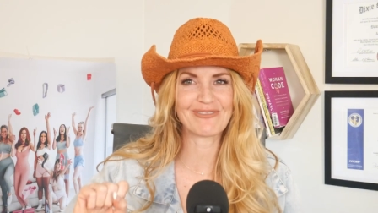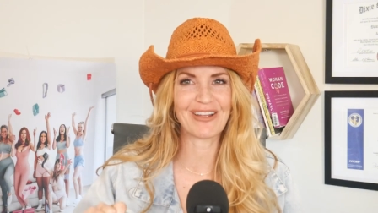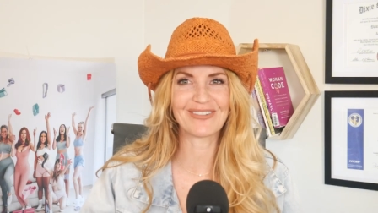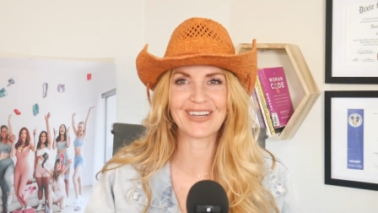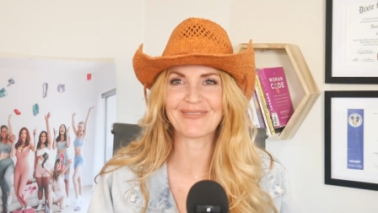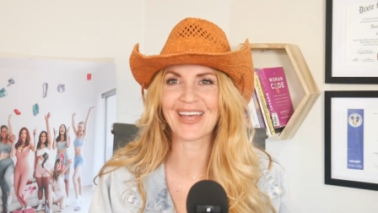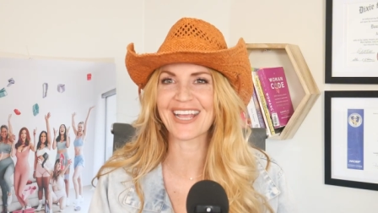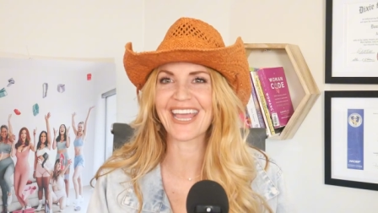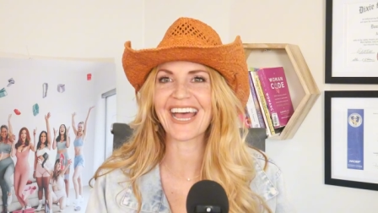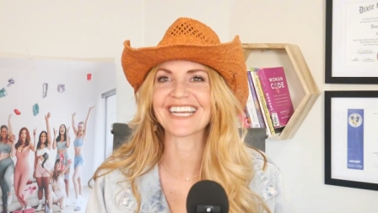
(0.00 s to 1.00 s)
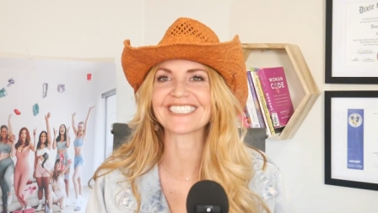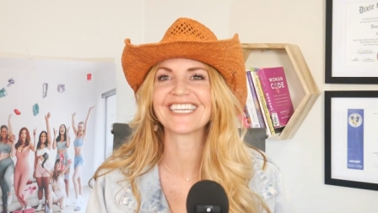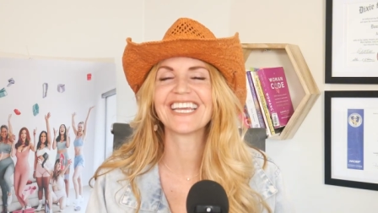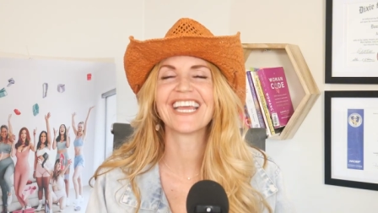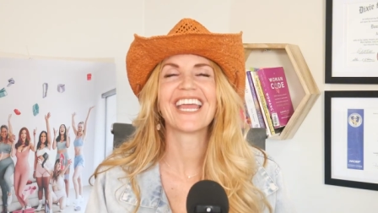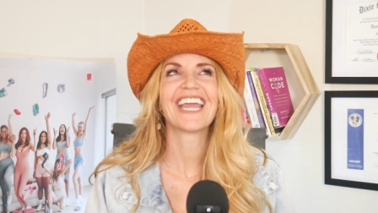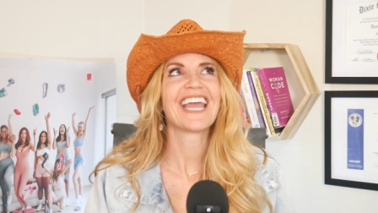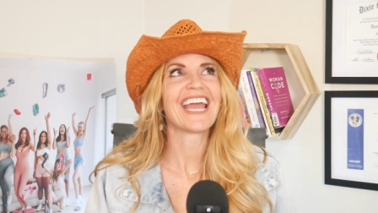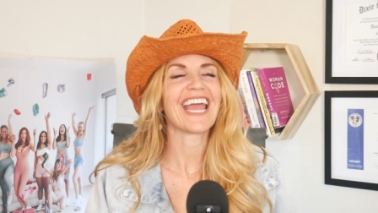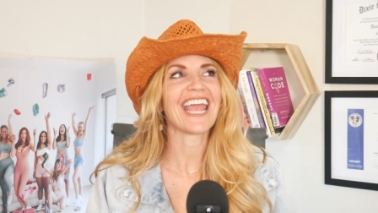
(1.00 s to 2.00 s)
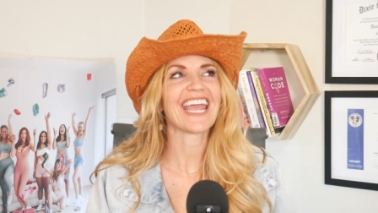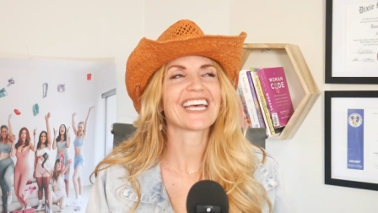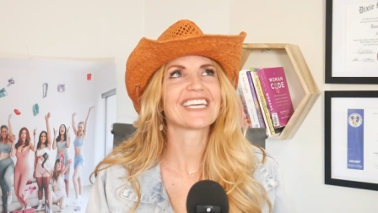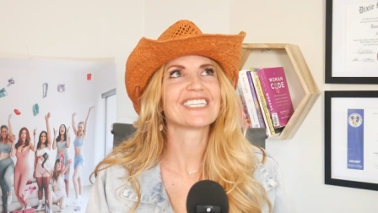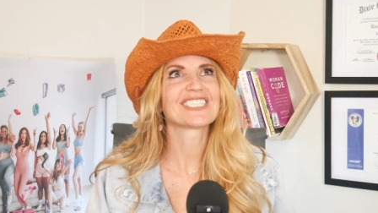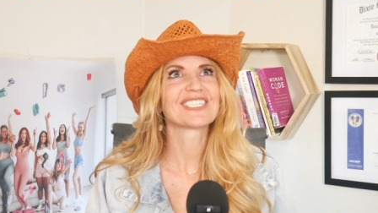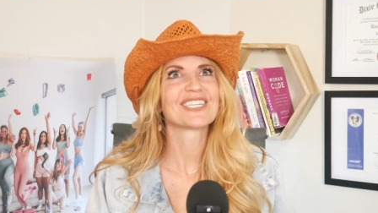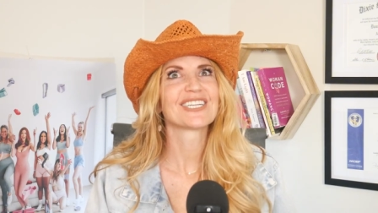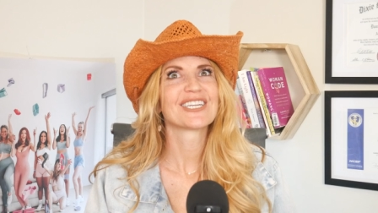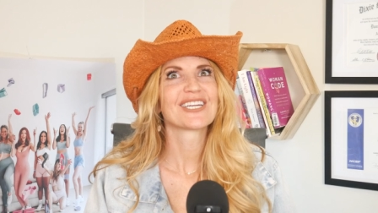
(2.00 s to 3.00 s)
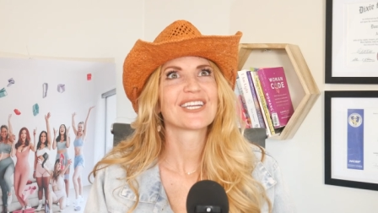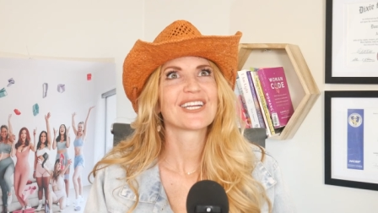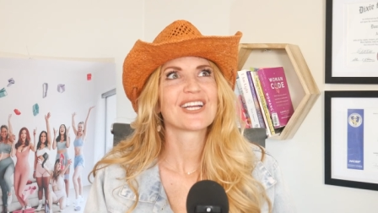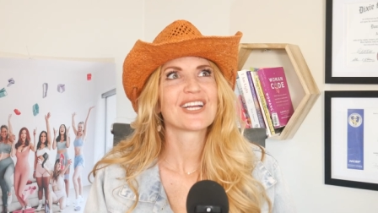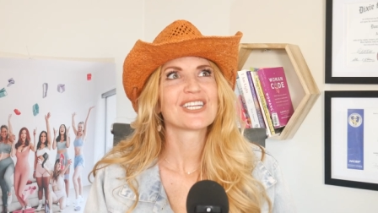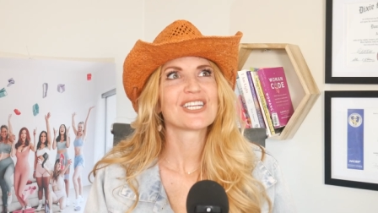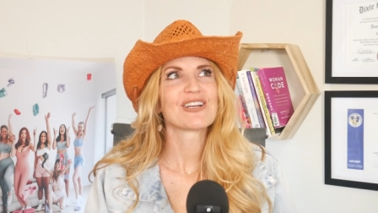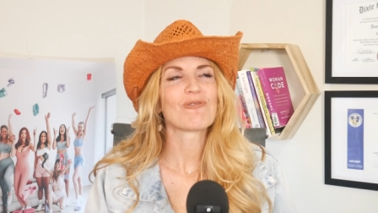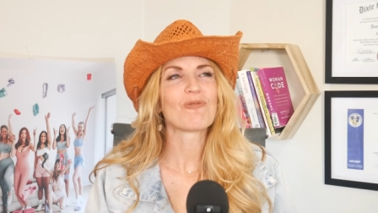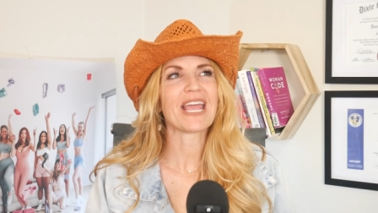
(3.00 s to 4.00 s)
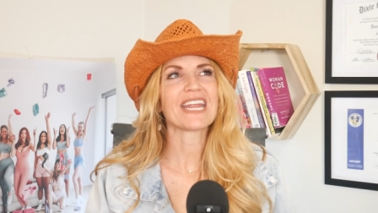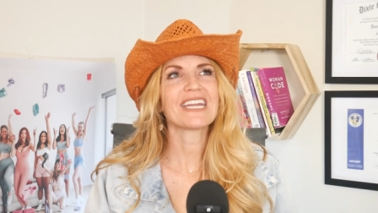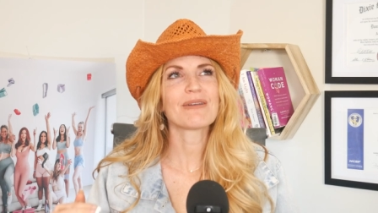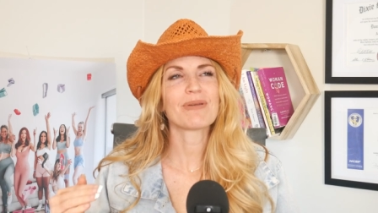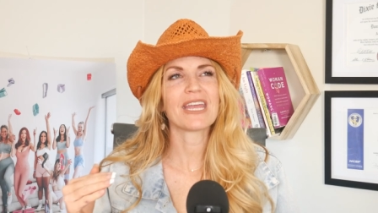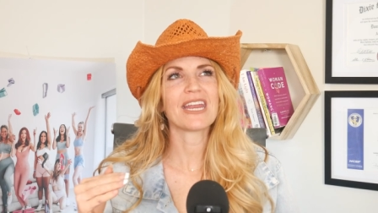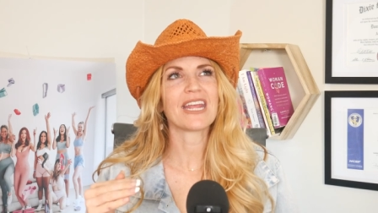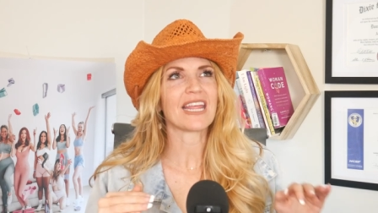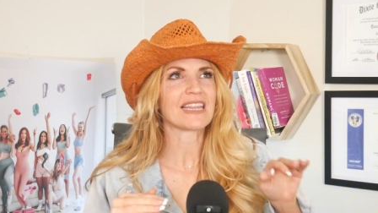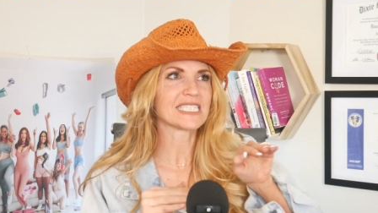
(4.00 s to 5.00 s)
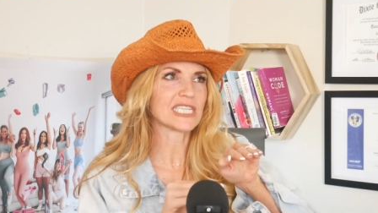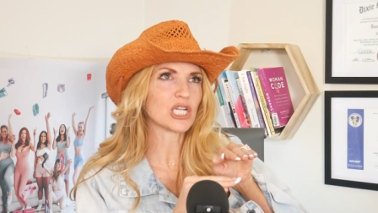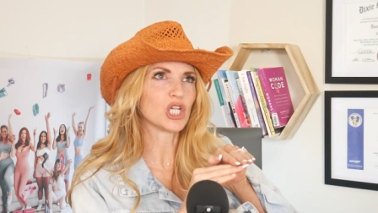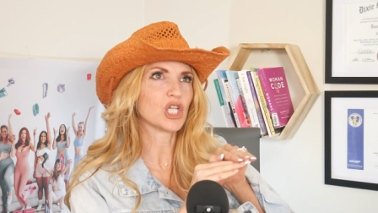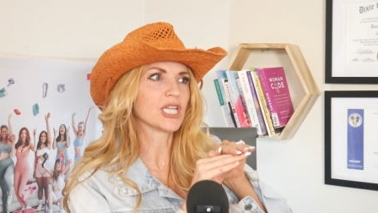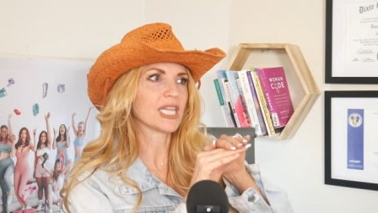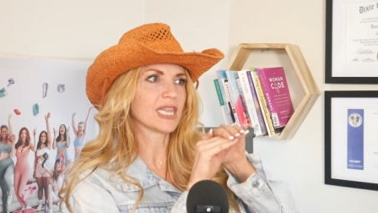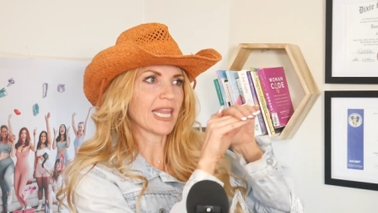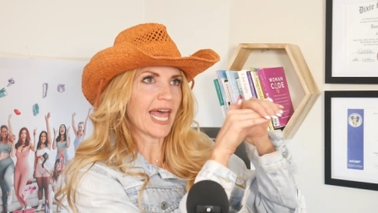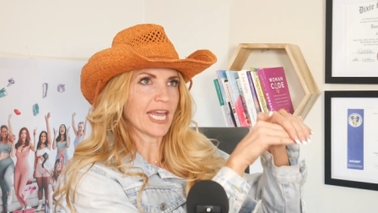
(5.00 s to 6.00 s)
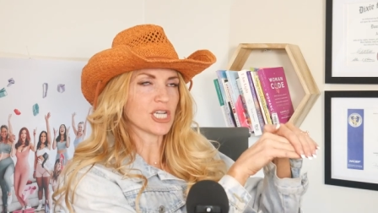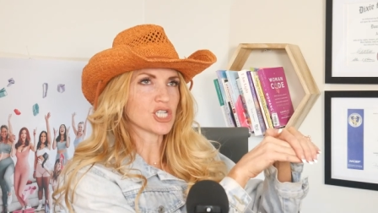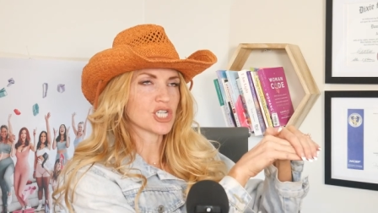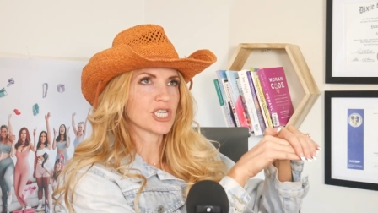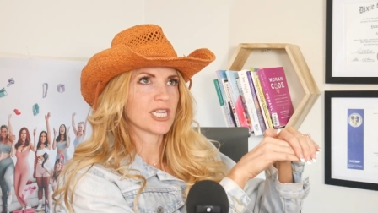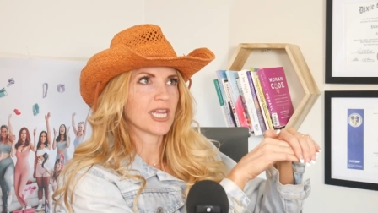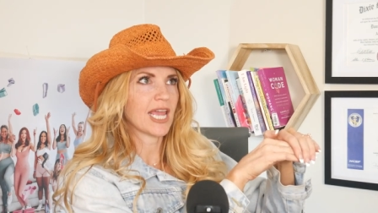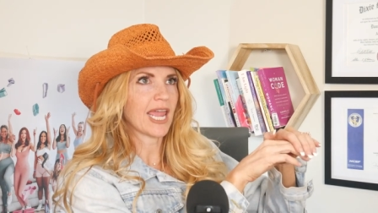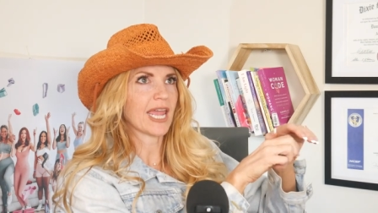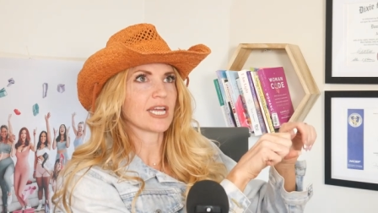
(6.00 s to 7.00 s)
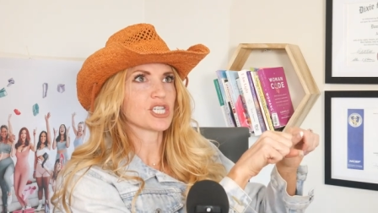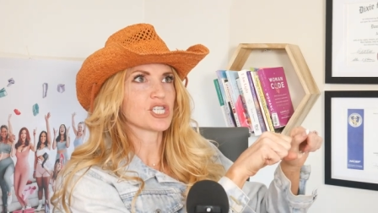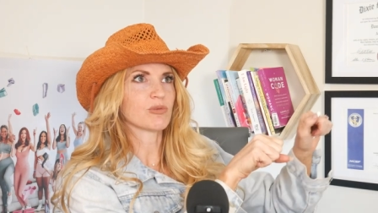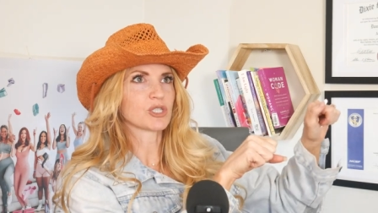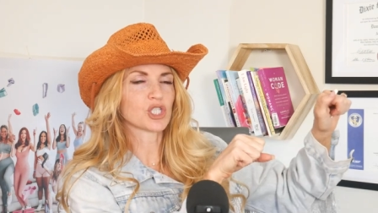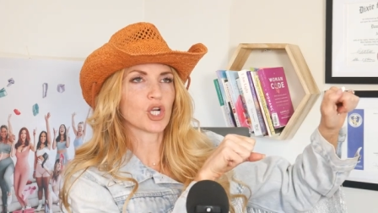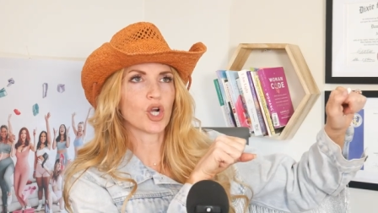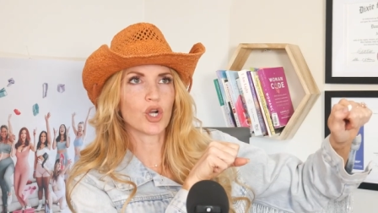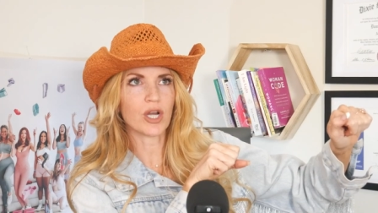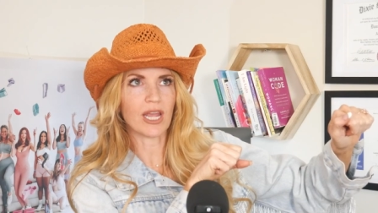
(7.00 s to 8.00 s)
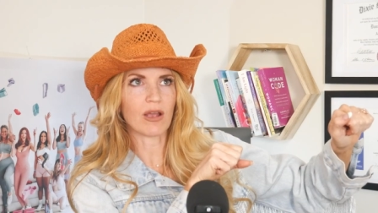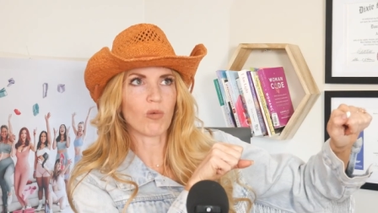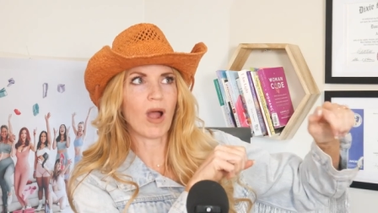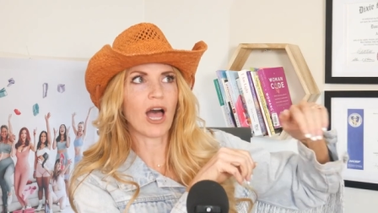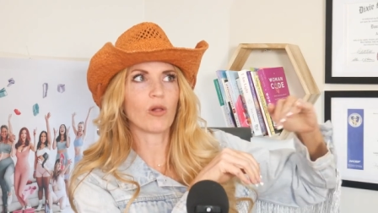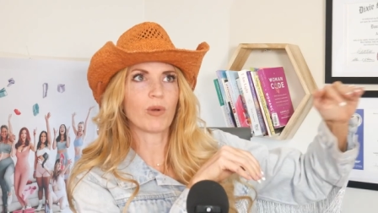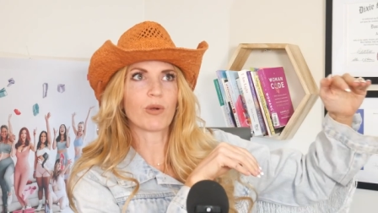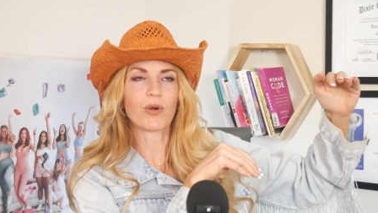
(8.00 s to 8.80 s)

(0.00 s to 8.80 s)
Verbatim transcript: revving up that gas. And we ended up hitting this little ledge, and she was turning while we